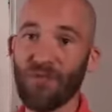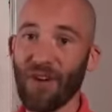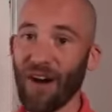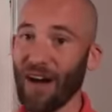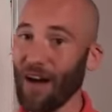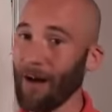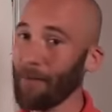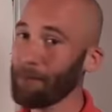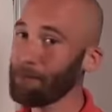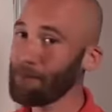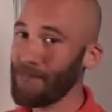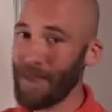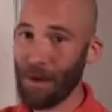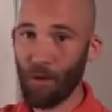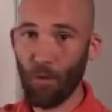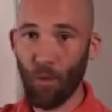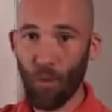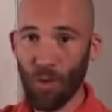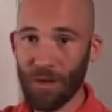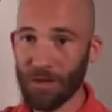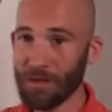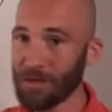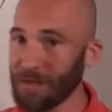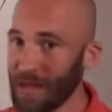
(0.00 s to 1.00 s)
file, it
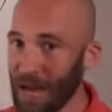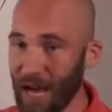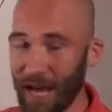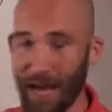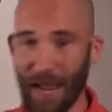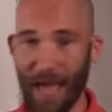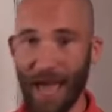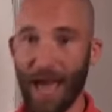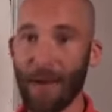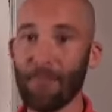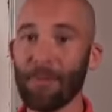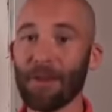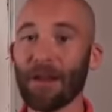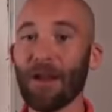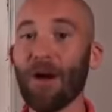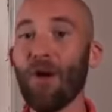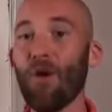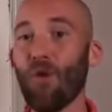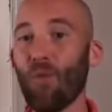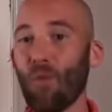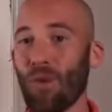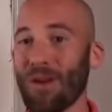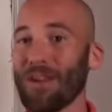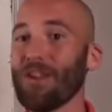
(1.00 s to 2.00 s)
will not happen.
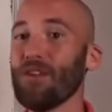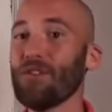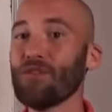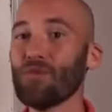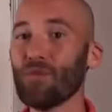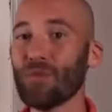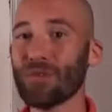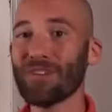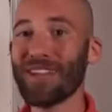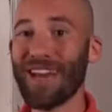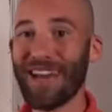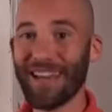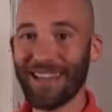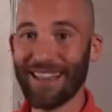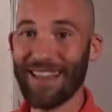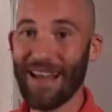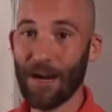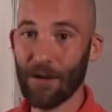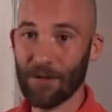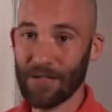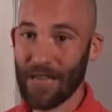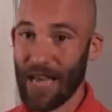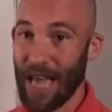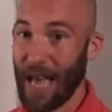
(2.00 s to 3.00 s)
Windows will not
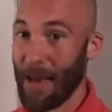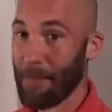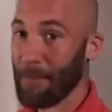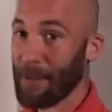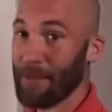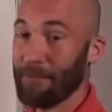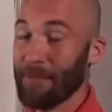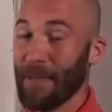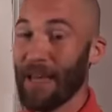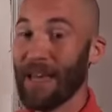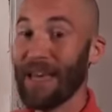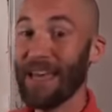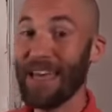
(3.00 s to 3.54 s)
allow it to happen.